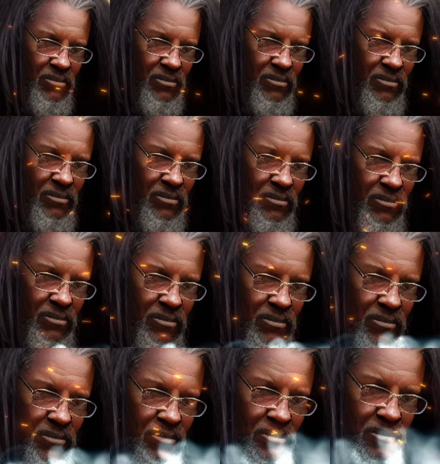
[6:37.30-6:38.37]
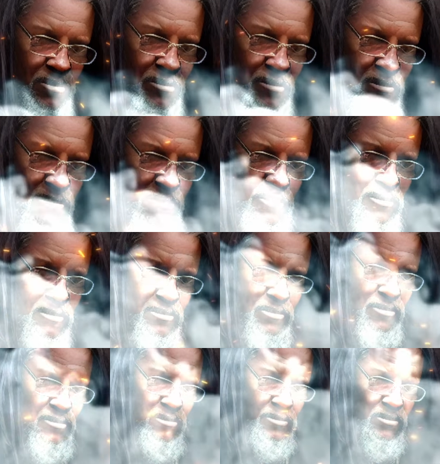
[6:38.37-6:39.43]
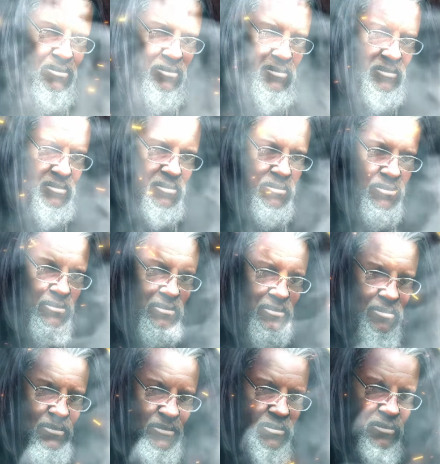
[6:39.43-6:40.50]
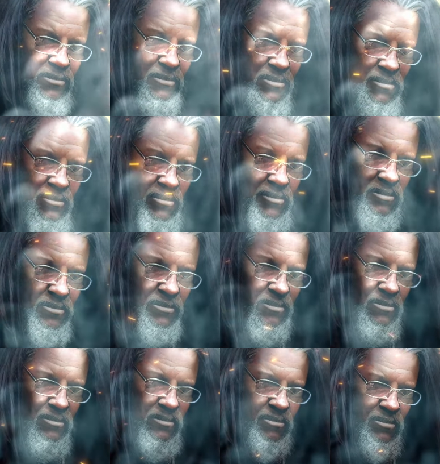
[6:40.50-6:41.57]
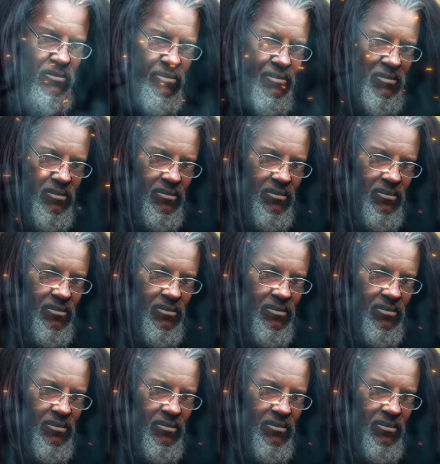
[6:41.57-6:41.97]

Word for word: Yeah, he's on the other line right now. Um, okay,